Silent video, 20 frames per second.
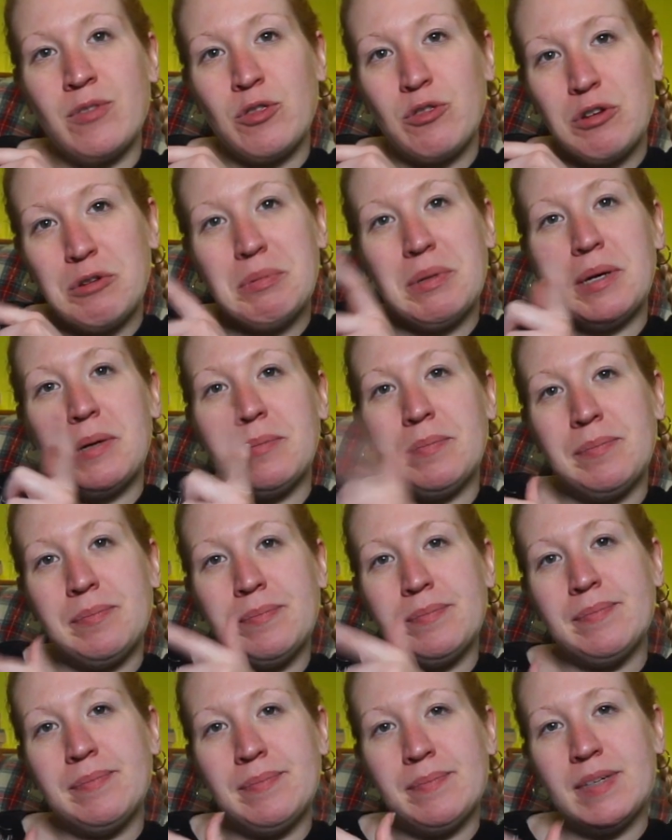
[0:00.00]
Three ply,
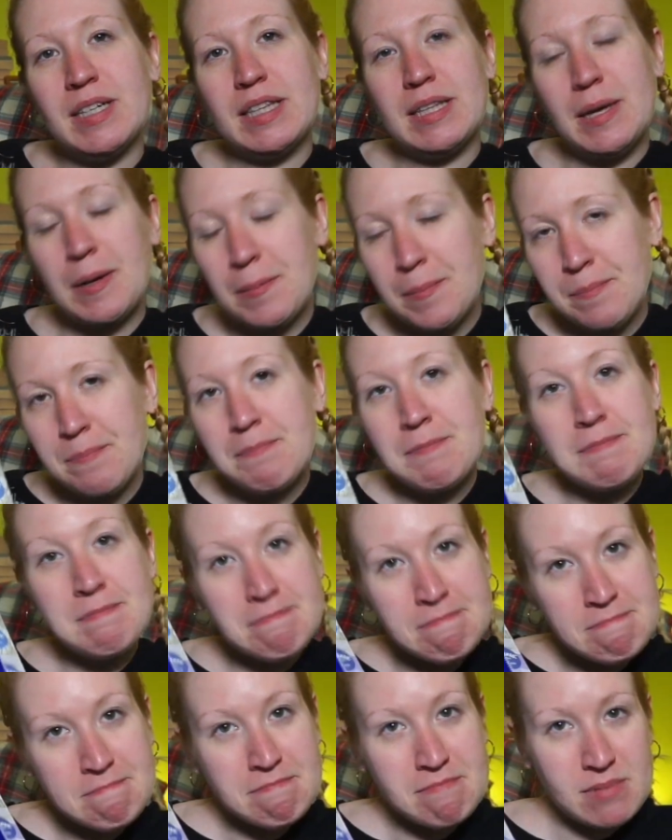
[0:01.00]
right there.
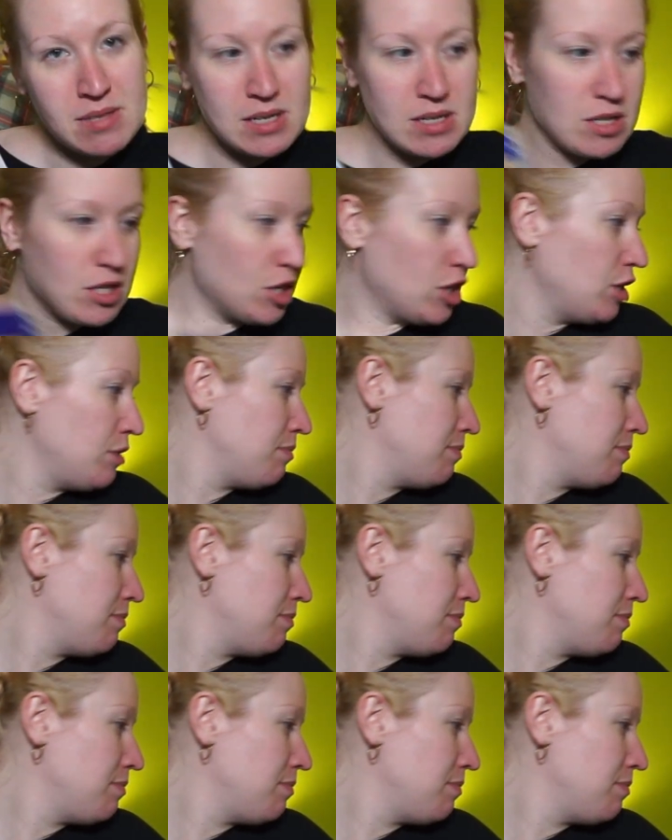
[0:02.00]
Good.